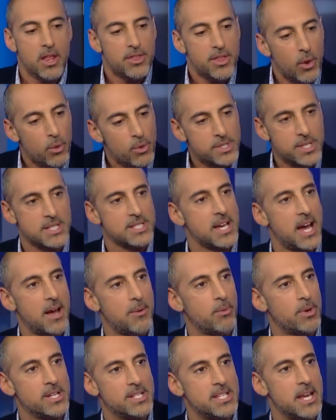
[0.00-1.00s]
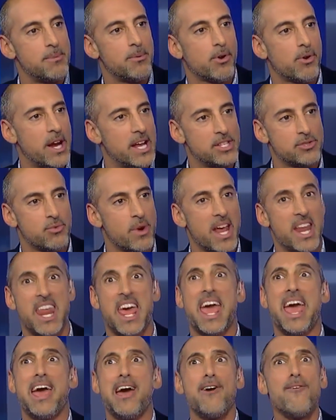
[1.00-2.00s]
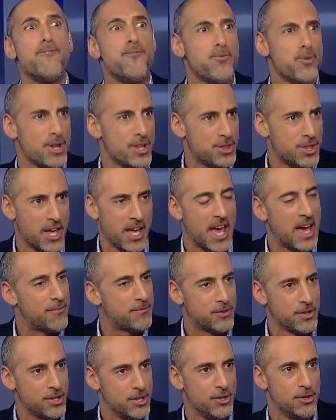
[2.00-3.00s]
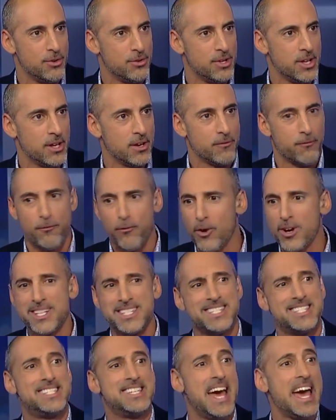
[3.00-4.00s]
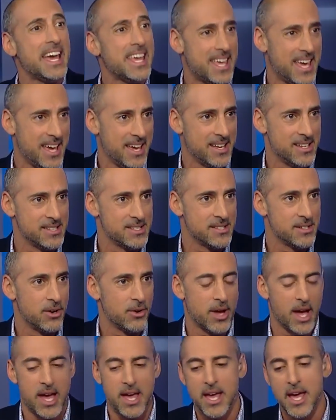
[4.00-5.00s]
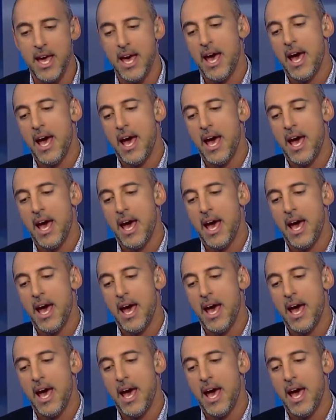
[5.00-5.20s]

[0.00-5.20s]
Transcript: There was a time when Democrats ran everything after the New Deal for decades. That's true. Okay?